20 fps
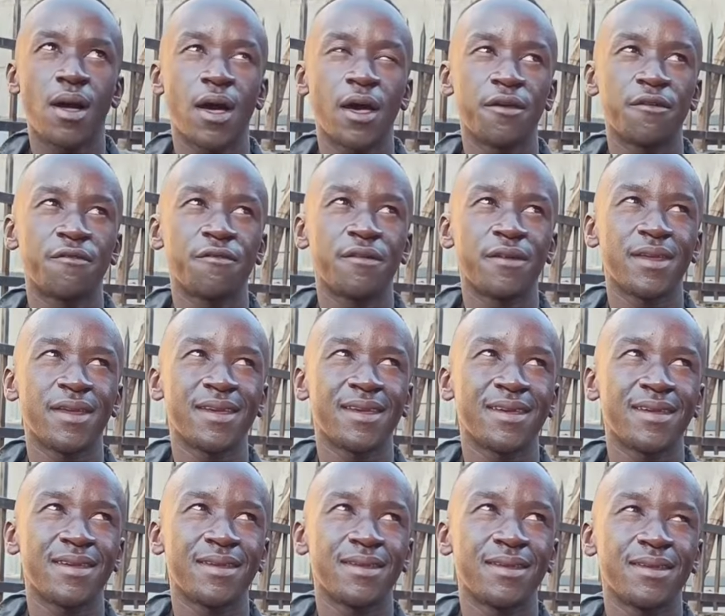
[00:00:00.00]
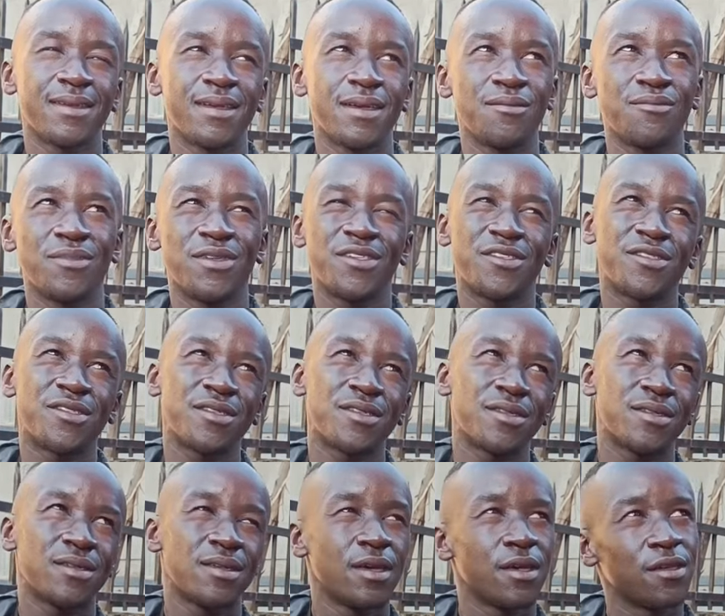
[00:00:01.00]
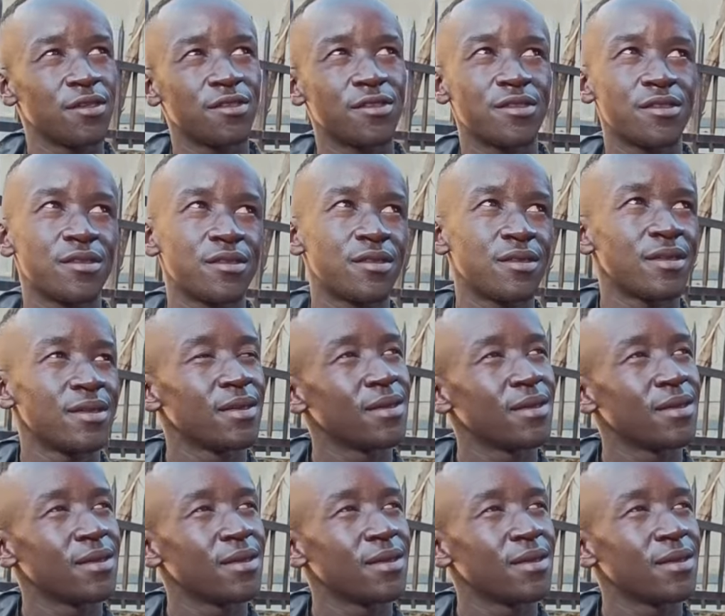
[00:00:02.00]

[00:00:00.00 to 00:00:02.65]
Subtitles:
I think let me guess.